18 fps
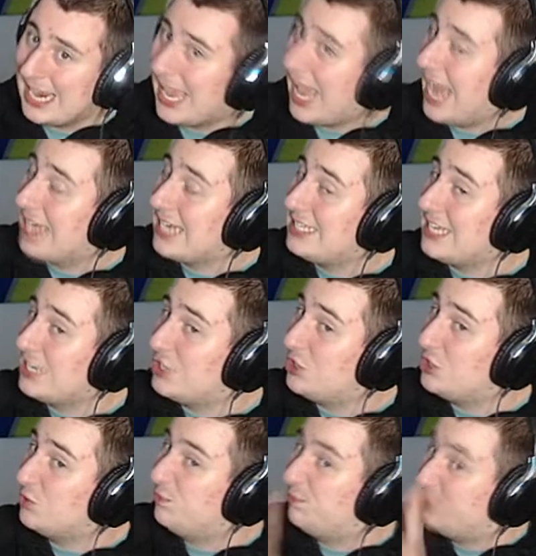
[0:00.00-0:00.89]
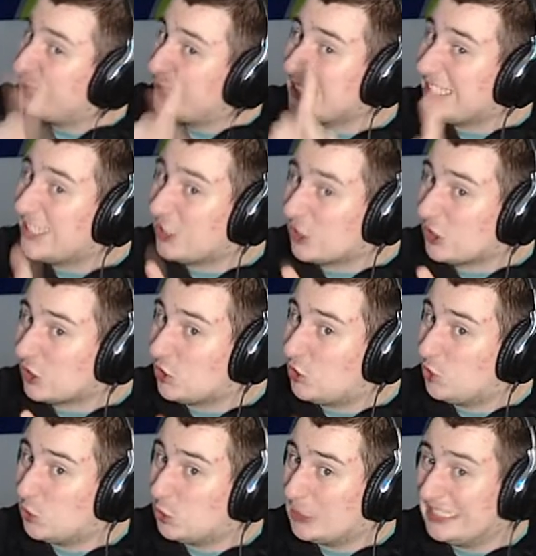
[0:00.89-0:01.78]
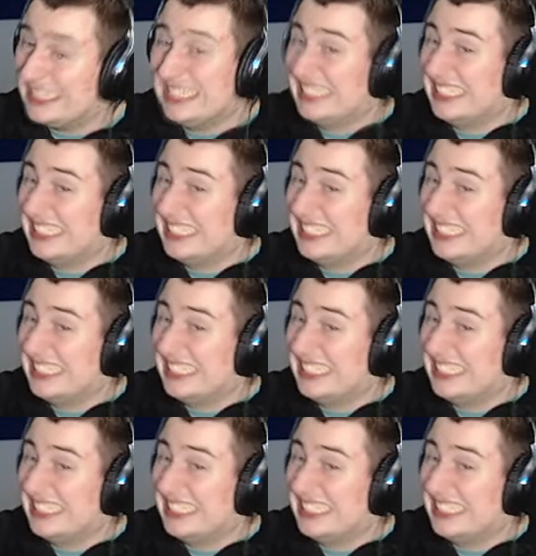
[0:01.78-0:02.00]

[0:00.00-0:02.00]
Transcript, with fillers: I said you bodyguard Joy.